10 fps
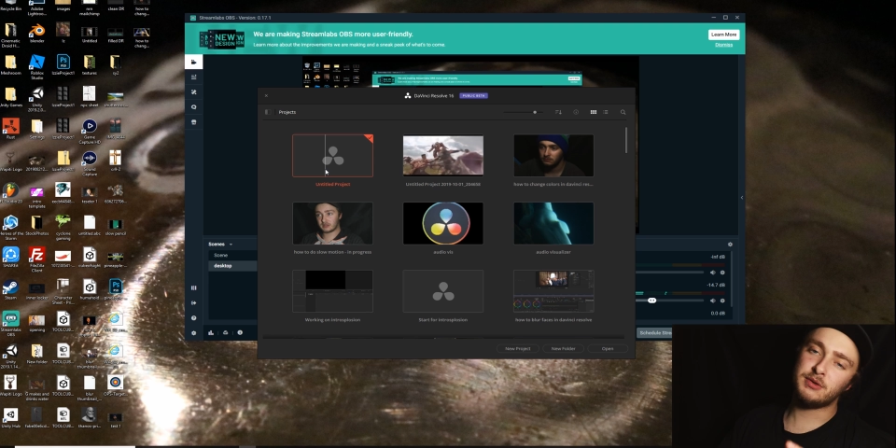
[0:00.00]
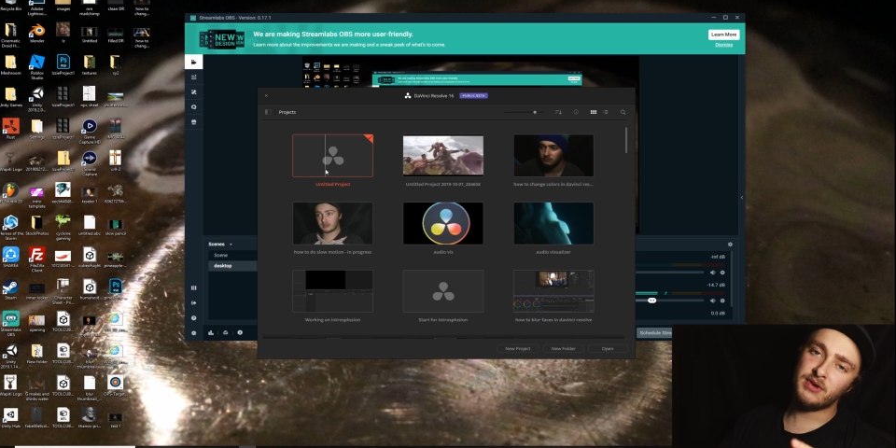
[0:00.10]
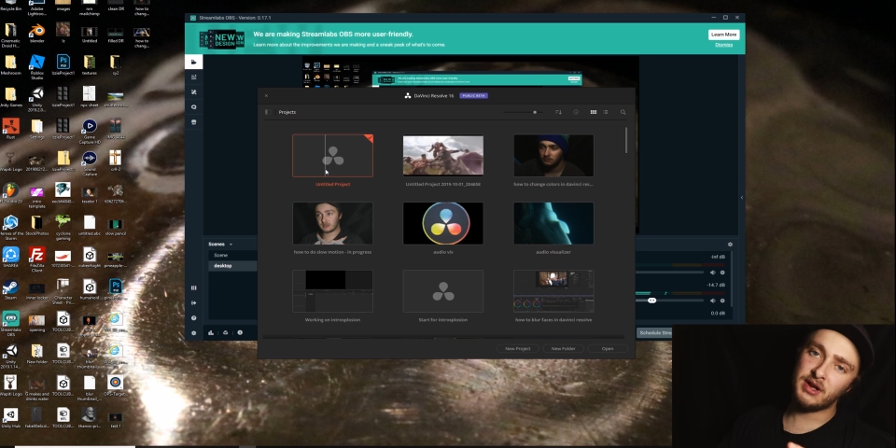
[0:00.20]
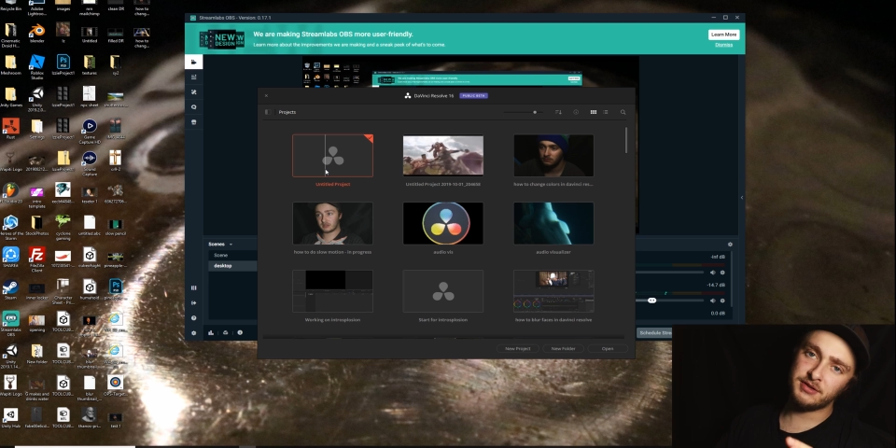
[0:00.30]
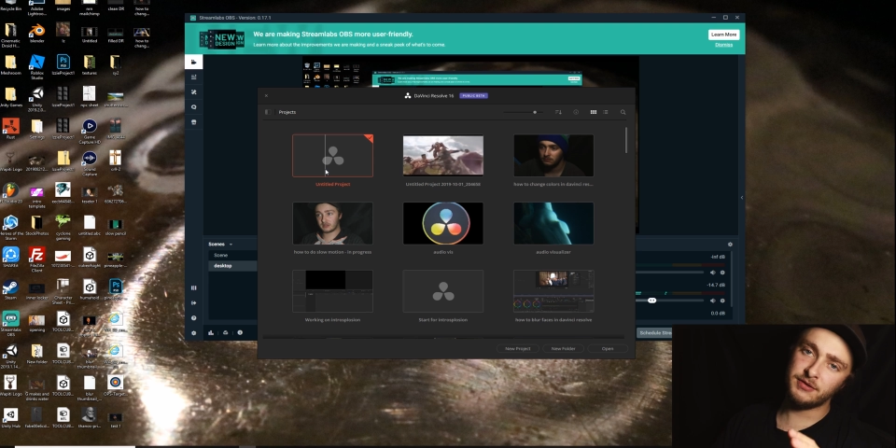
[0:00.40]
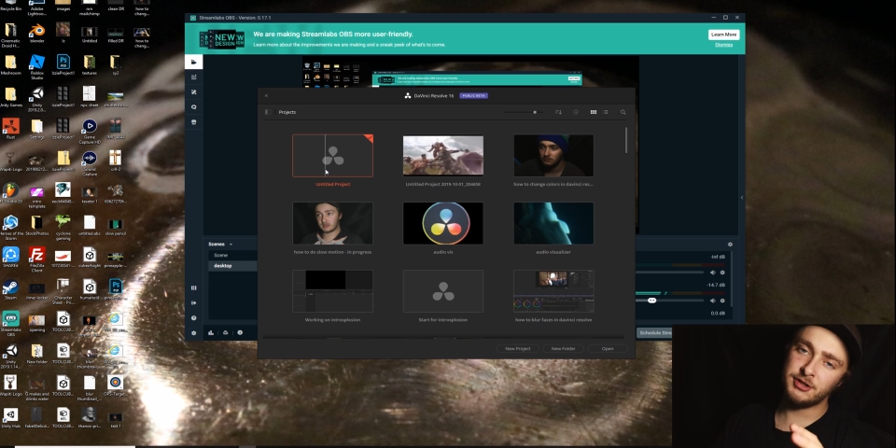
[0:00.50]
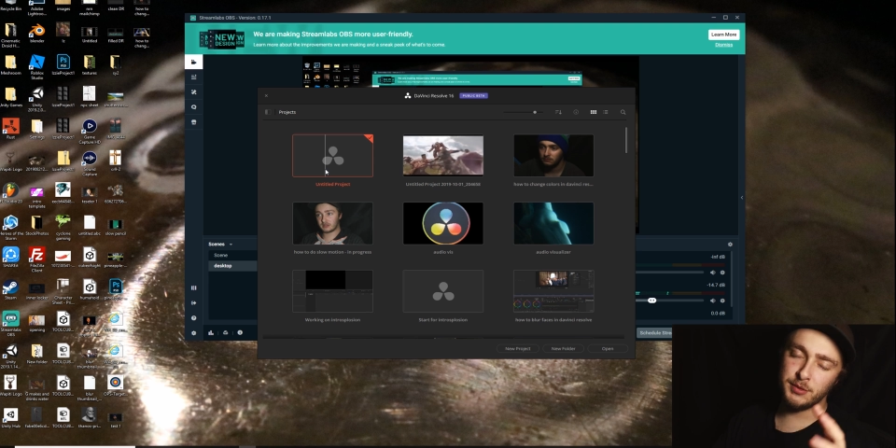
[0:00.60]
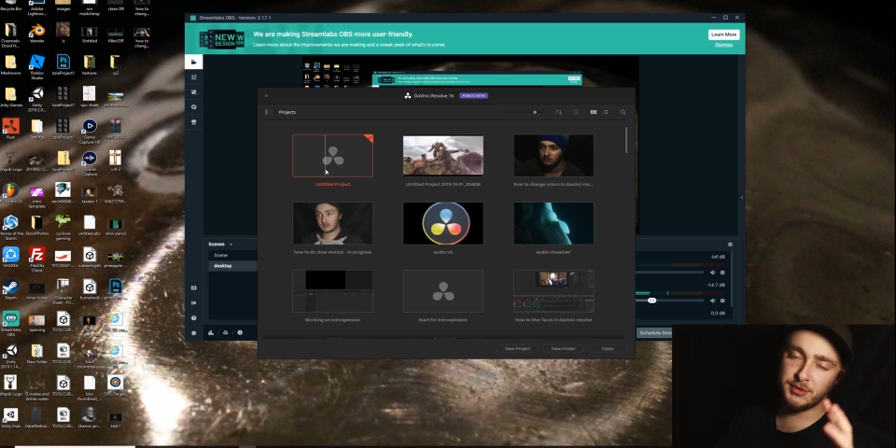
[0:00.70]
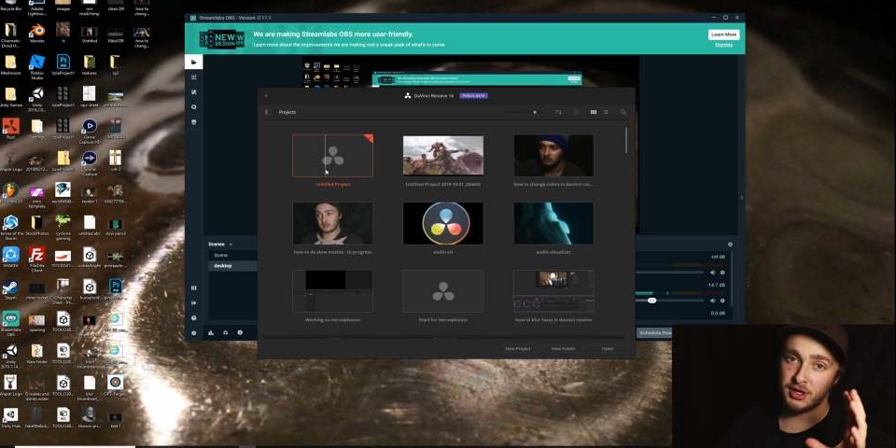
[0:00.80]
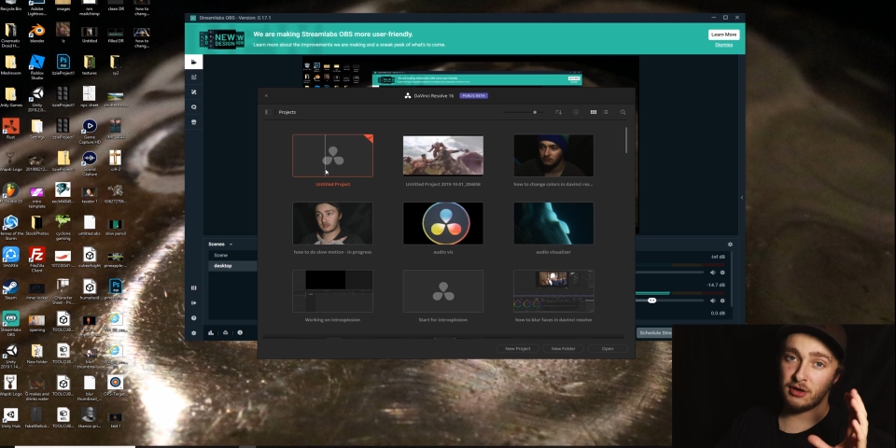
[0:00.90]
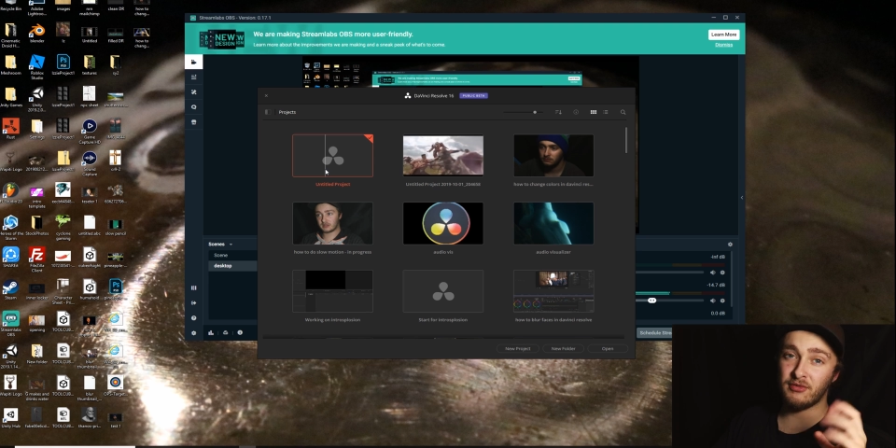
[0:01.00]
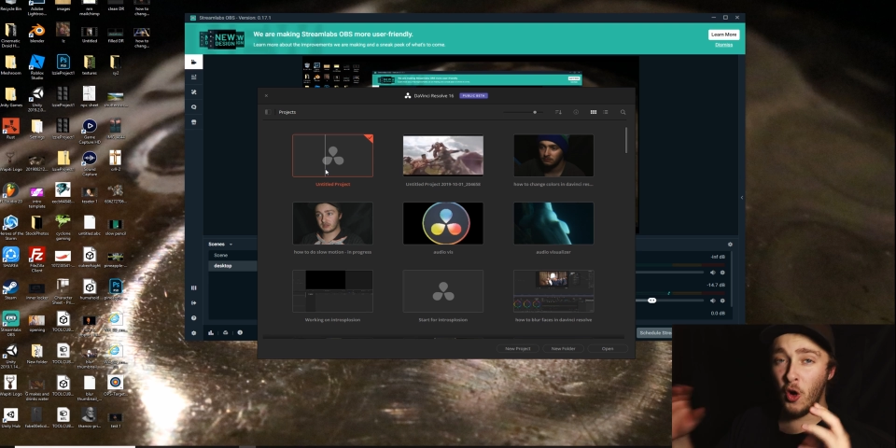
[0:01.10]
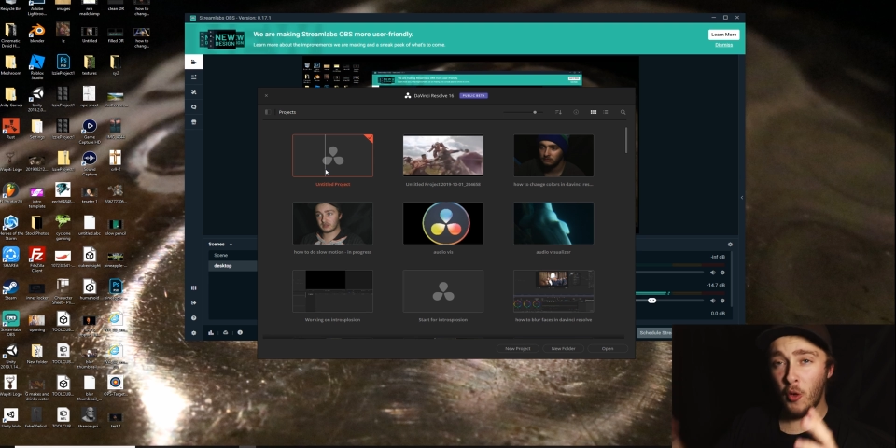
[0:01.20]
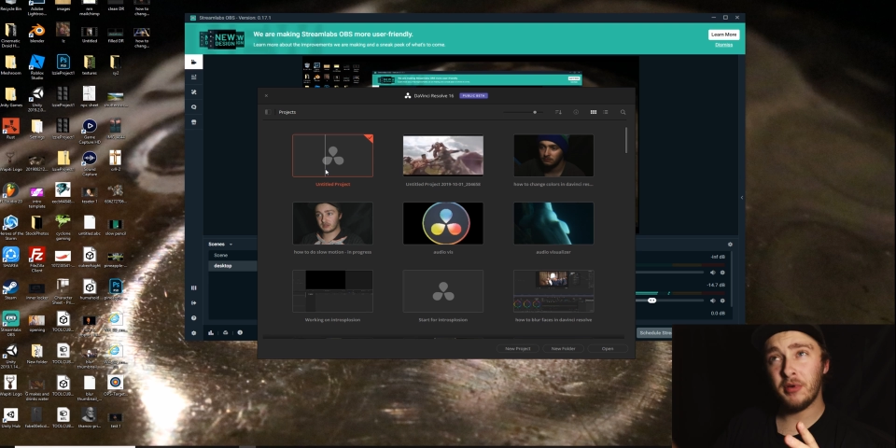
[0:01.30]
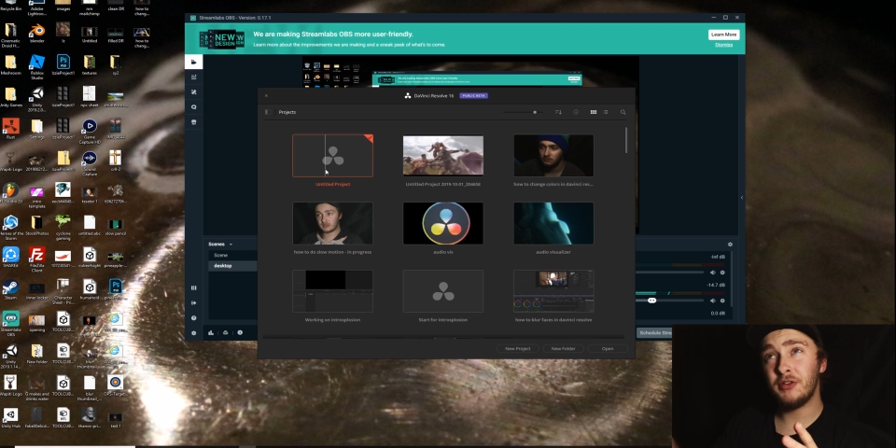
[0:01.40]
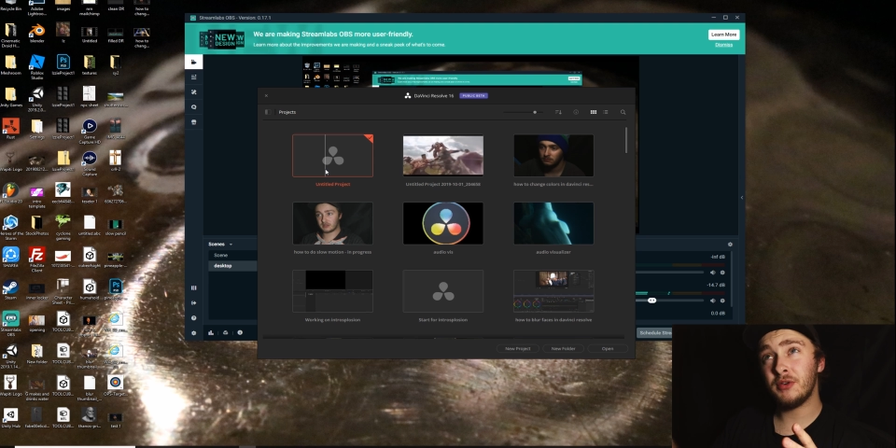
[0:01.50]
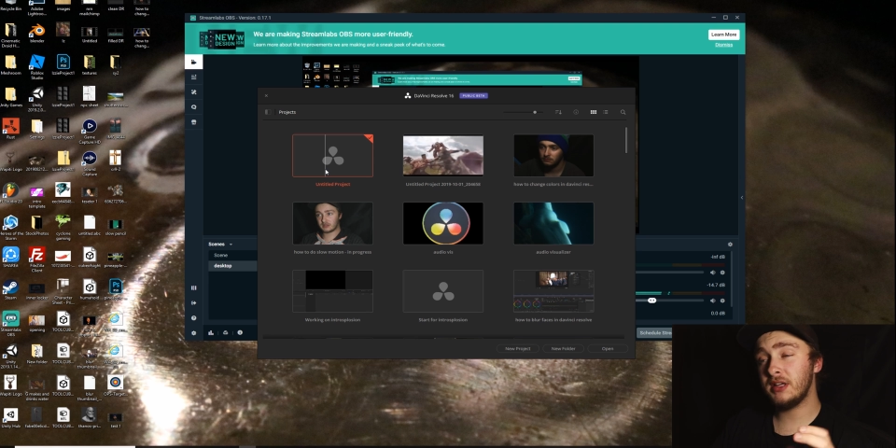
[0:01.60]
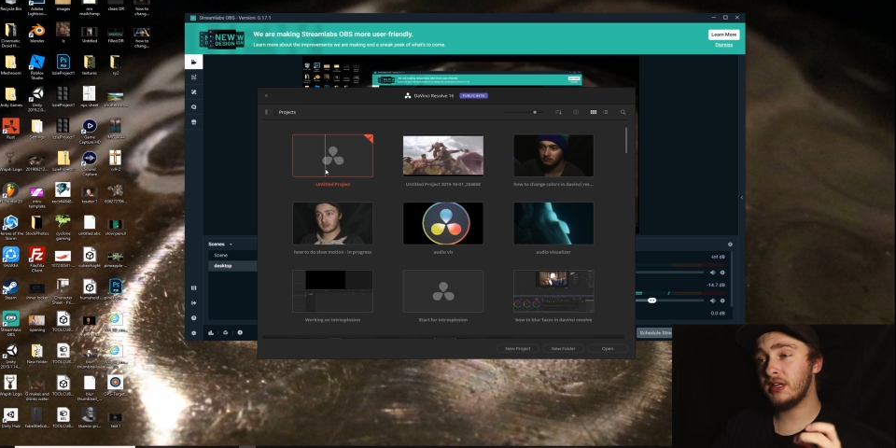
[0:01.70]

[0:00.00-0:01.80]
we've got DaVinci Resolve open right